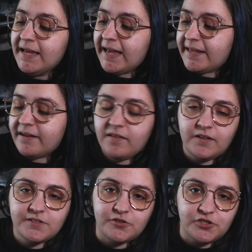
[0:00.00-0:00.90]
and I'll
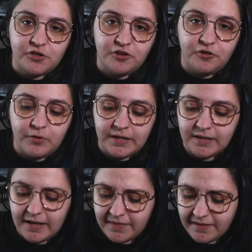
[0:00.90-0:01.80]
also show you,
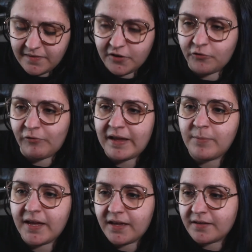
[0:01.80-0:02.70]
I think they're
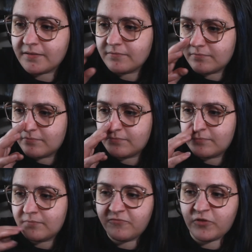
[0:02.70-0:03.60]
Ray-Ban
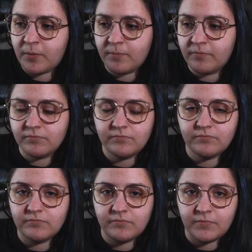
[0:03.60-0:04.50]
from
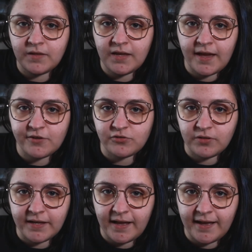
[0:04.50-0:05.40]
the actual
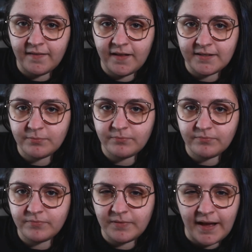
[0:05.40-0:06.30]
like
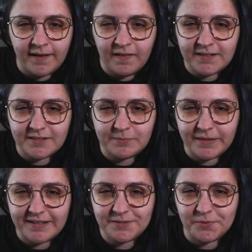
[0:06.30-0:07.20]
eyeglasses
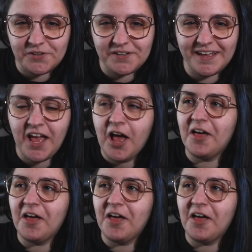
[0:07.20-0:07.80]
place where you get